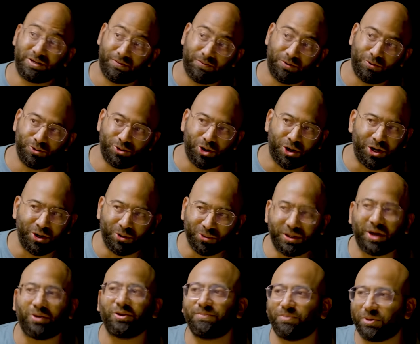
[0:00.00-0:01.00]
But someone who joined in
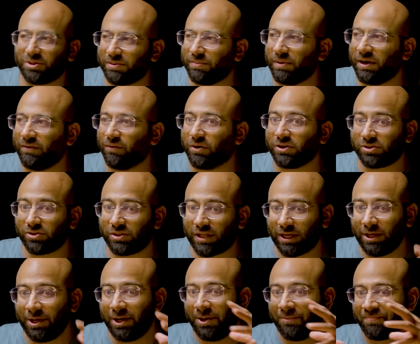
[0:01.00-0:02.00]
2000, possibility was. So
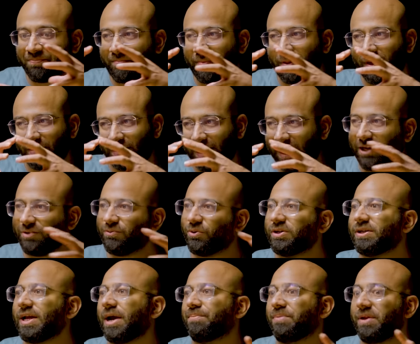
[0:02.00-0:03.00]
that is
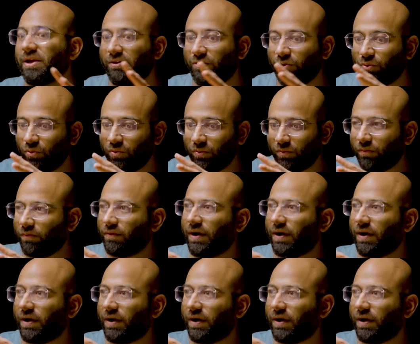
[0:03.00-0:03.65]
what is happening too.